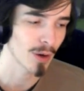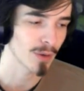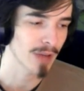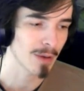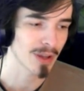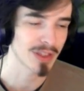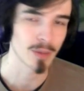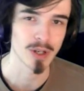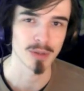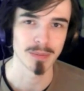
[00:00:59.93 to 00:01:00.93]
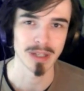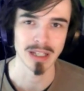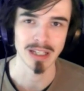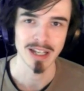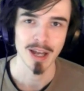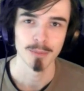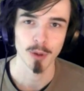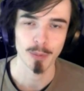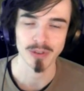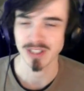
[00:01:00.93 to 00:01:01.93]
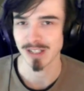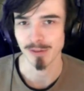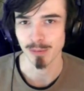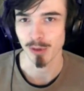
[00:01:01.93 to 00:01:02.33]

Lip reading: how I think we can be more positive and more